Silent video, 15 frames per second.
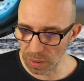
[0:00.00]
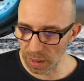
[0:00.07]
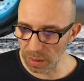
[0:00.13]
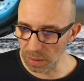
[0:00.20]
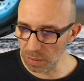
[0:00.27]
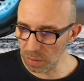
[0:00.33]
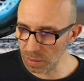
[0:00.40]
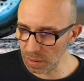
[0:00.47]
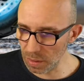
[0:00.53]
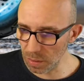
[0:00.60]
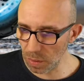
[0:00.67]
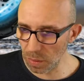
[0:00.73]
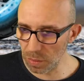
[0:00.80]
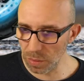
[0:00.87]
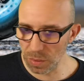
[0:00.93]
I looked at
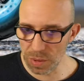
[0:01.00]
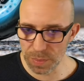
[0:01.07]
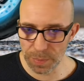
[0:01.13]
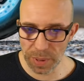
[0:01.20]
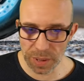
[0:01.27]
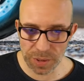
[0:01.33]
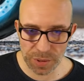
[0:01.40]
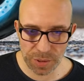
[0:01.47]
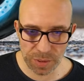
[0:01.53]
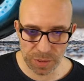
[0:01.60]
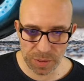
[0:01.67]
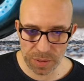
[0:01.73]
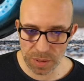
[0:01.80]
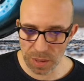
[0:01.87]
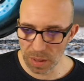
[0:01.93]
all those
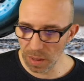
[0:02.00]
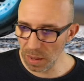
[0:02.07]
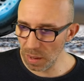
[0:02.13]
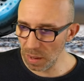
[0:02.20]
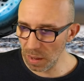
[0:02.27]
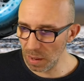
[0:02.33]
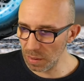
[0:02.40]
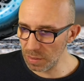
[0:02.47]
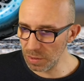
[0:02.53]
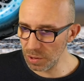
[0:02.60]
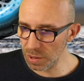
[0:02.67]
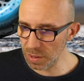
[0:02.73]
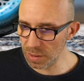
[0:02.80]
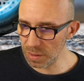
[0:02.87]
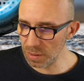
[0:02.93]
pictures and it's just,